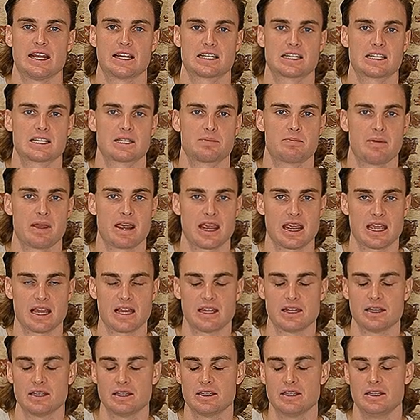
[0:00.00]

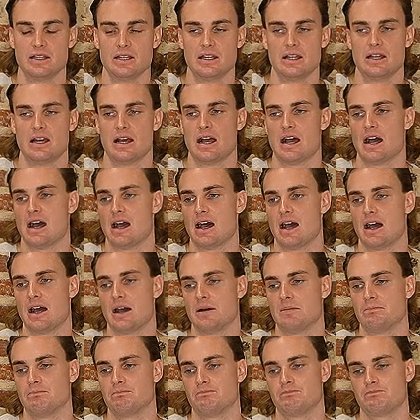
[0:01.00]
expand.
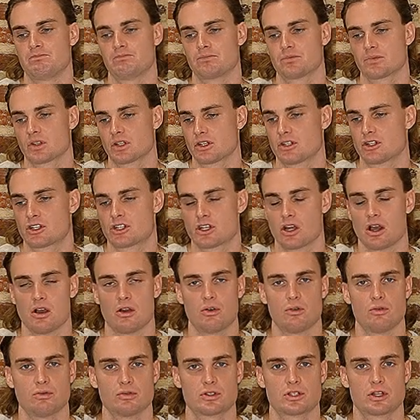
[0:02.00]

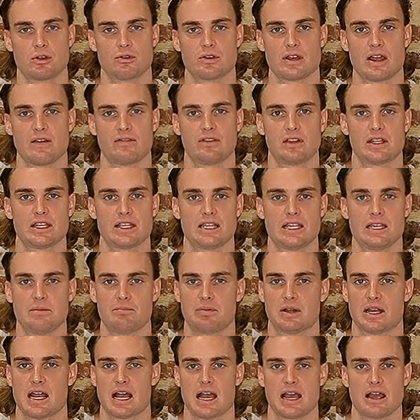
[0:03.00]
So definitely keep
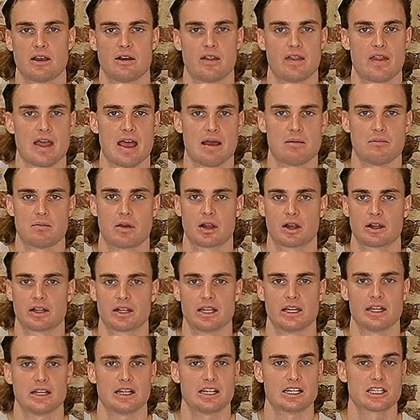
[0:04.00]
an eye on that
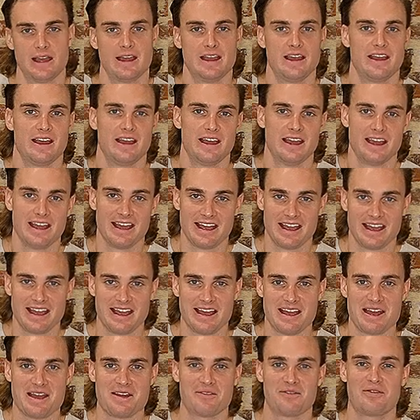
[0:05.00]
market.
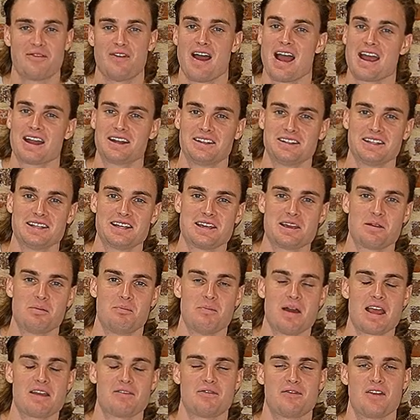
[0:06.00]
And finally,
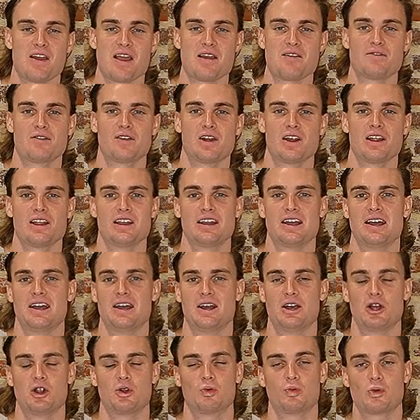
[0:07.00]
my favorite,
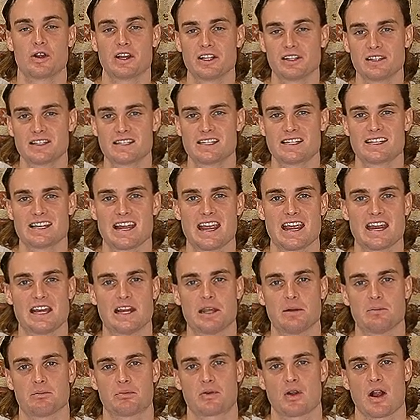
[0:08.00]
real estate
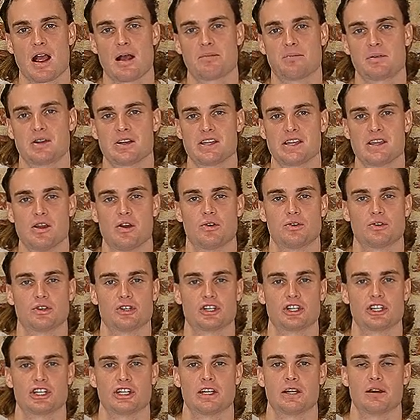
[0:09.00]
and property
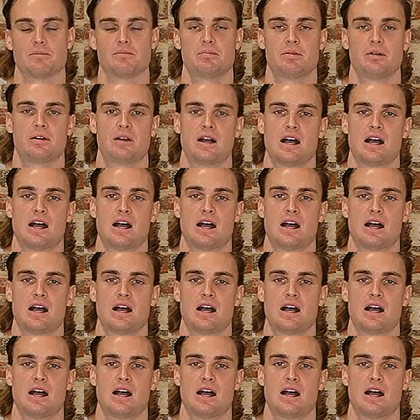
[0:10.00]
ownership.